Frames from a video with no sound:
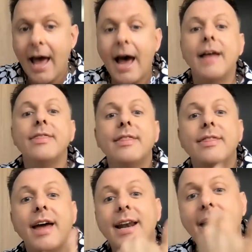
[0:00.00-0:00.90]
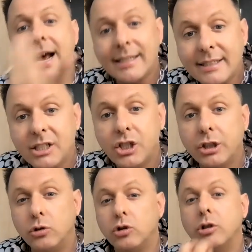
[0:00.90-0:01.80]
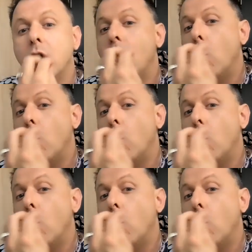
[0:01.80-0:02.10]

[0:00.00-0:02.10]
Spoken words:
and then ask the children